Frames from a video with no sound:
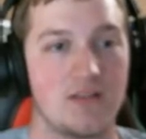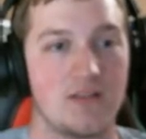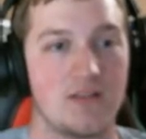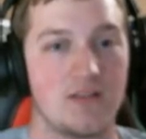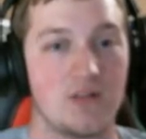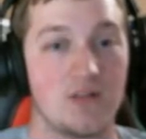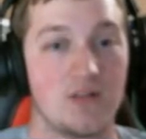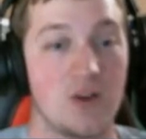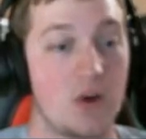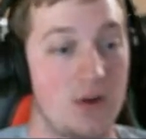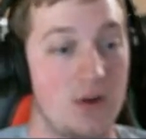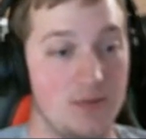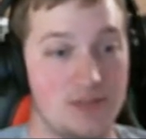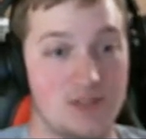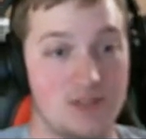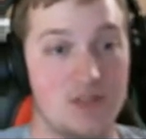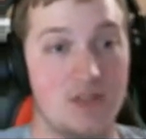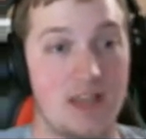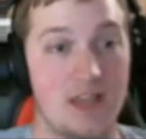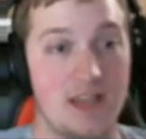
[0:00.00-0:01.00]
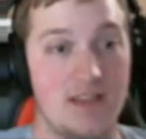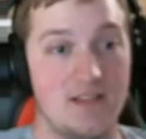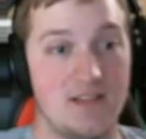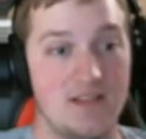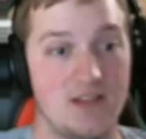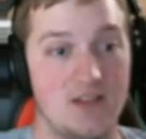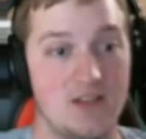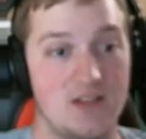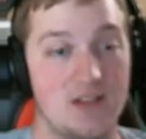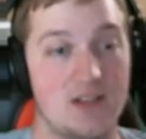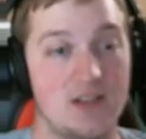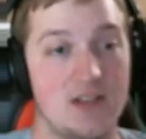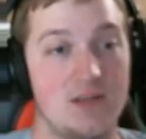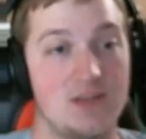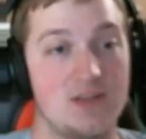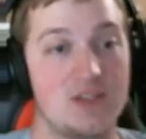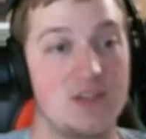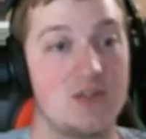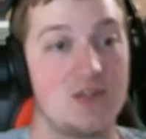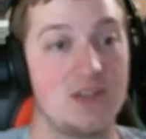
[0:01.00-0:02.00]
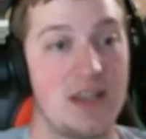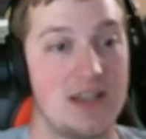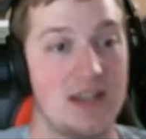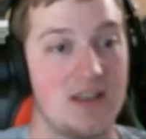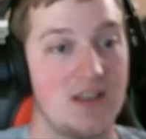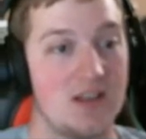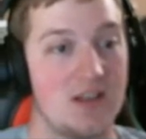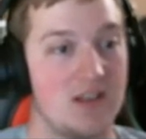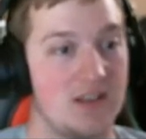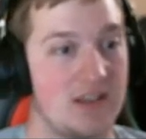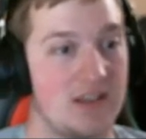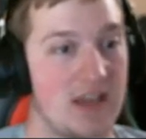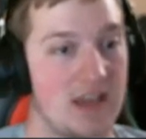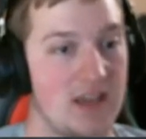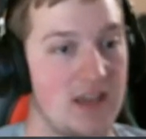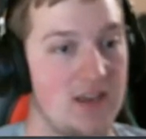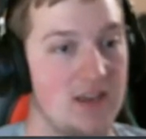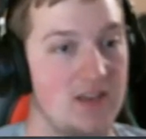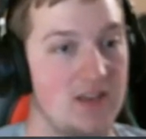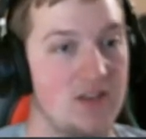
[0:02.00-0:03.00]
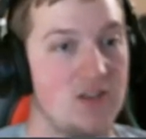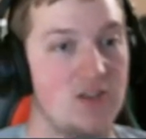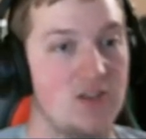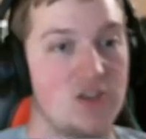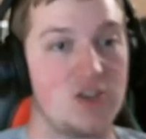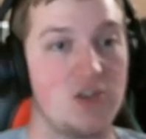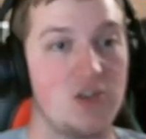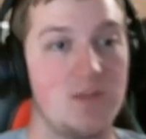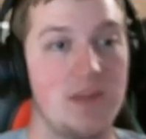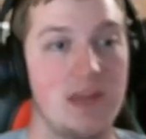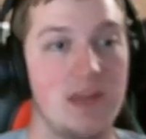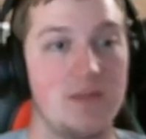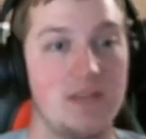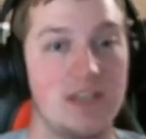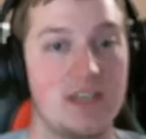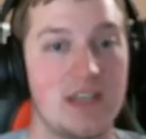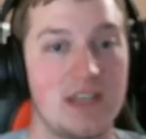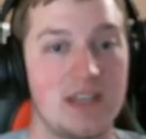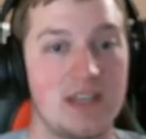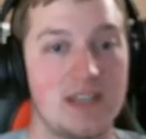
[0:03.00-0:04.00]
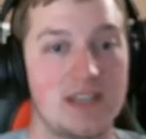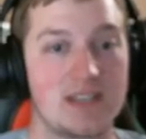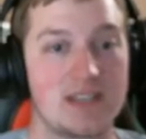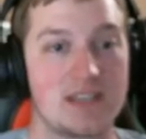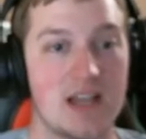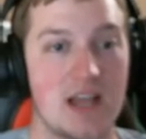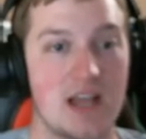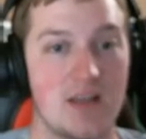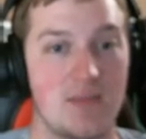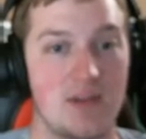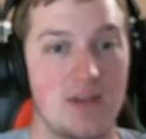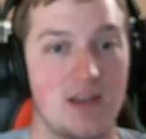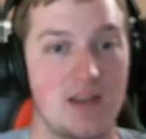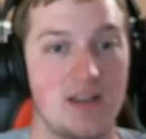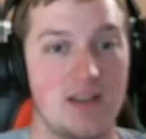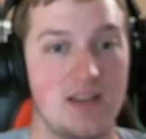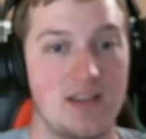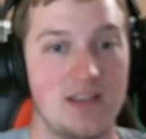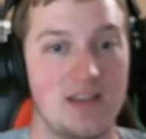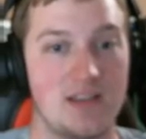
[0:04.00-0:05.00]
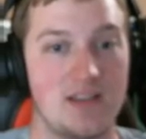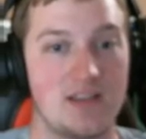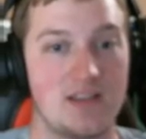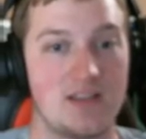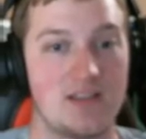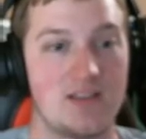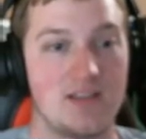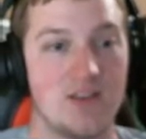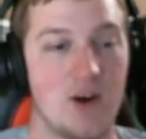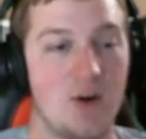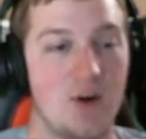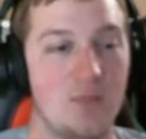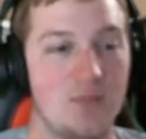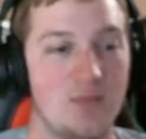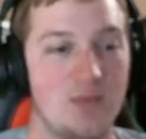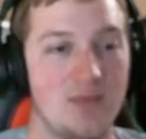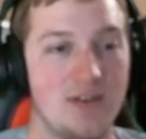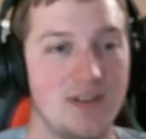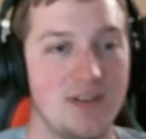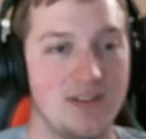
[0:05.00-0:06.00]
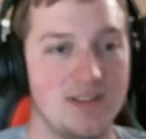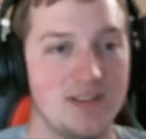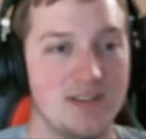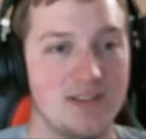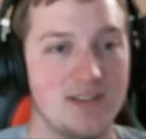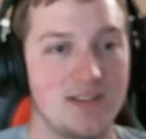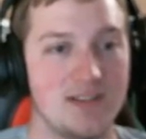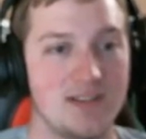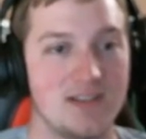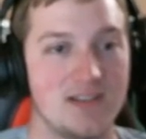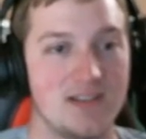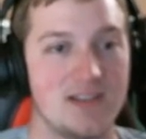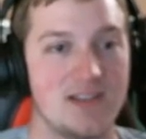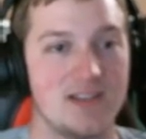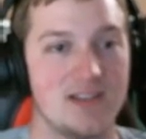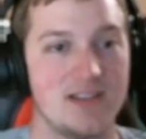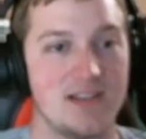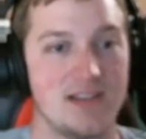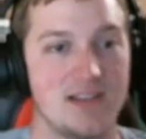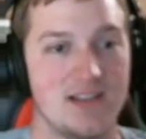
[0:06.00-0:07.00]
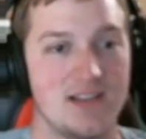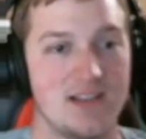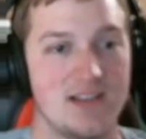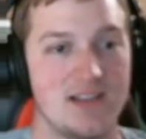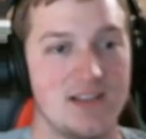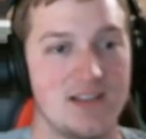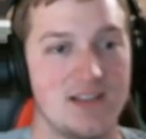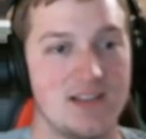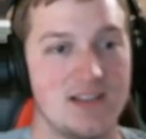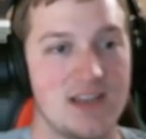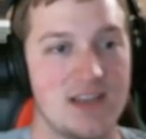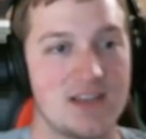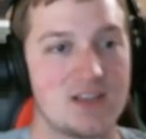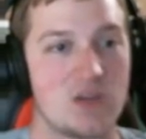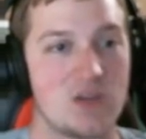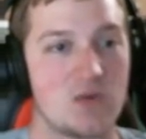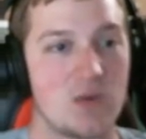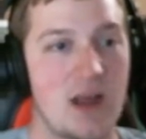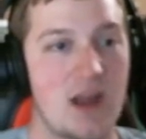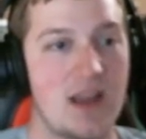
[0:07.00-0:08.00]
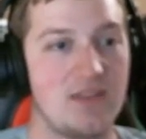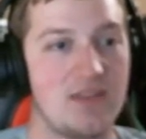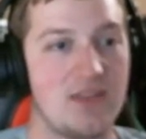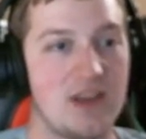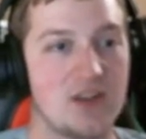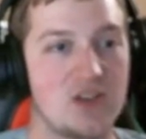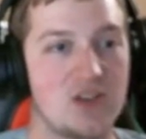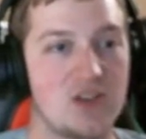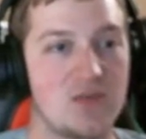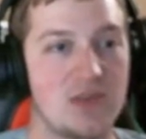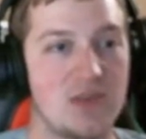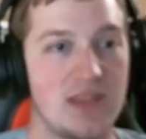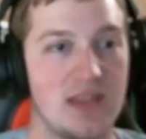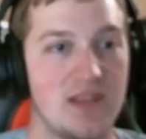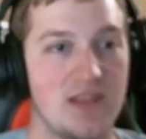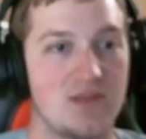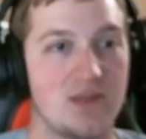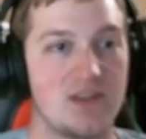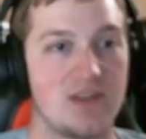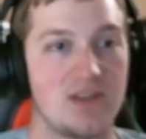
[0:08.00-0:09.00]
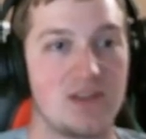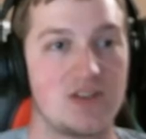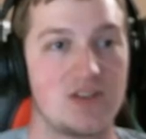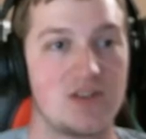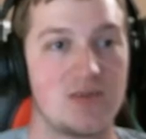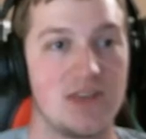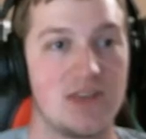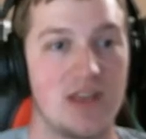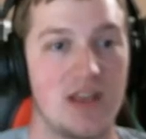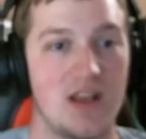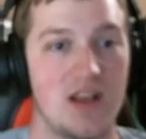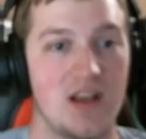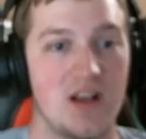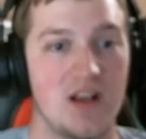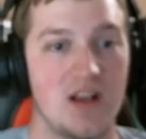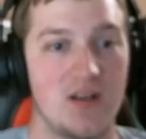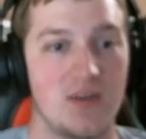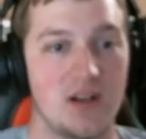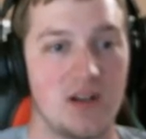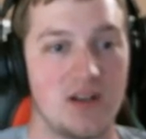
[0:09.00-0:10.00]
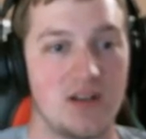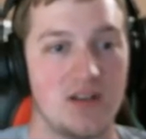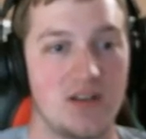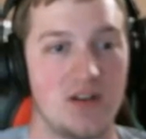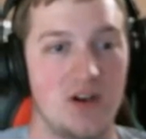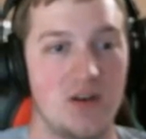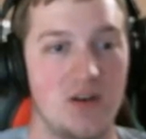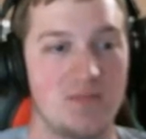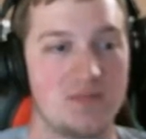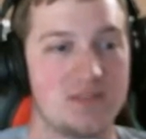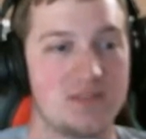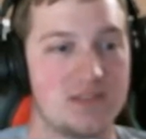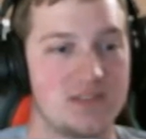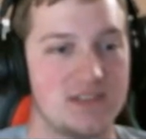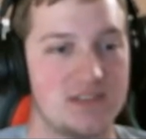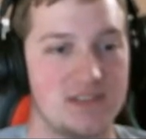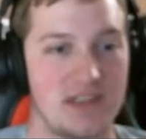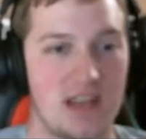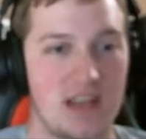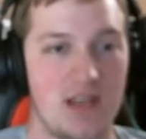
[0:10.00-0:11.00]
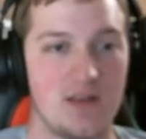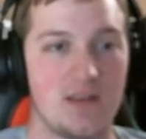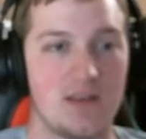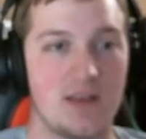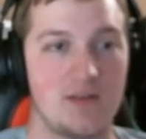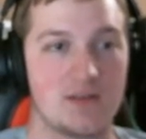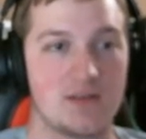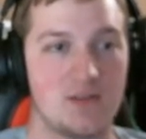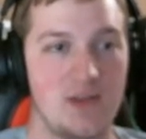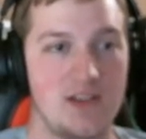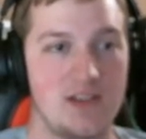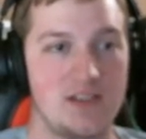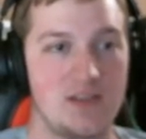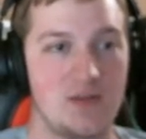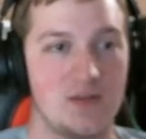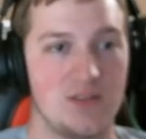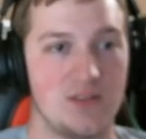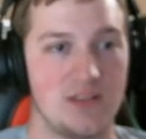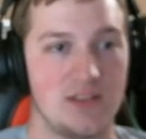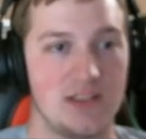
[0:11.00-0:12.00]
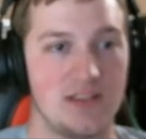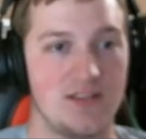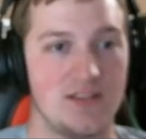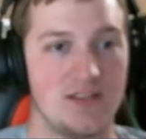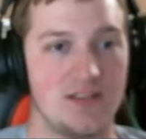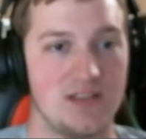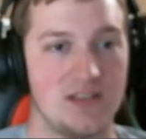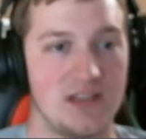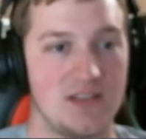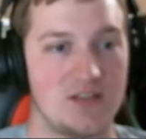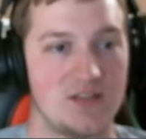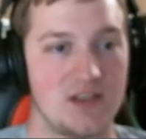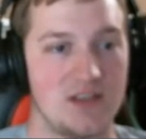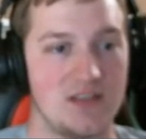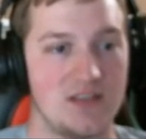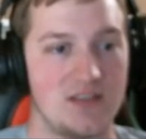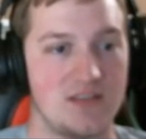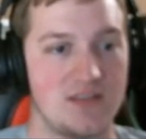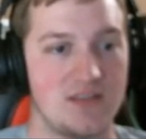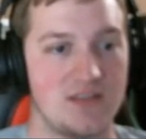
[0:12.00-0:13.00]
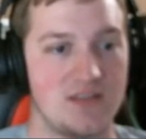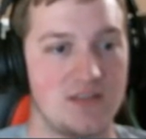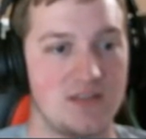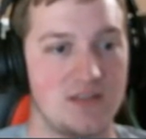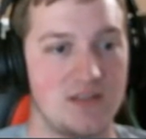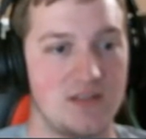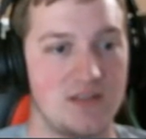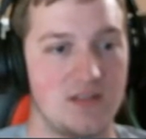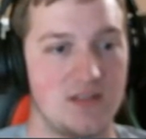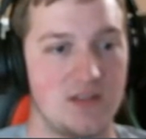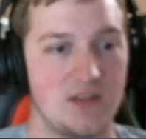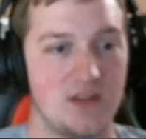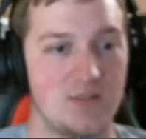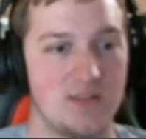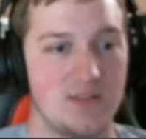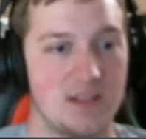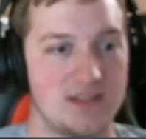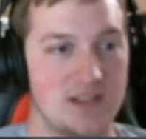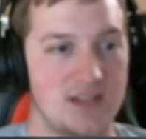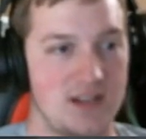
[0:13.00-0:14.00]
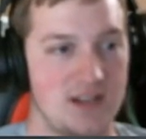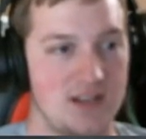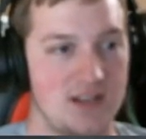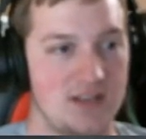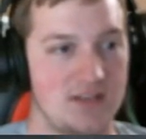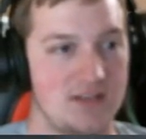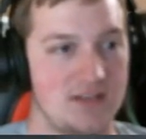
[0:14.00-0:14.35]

Or no, it was too, too late. Excellent. It was too late. Okay, you should be able to get it this time. Nope. Too low. Okay, so right there should be it. Right there should be it. Come on. Nope. Dang, that was way too early. Okay, try... Nope, that's not it.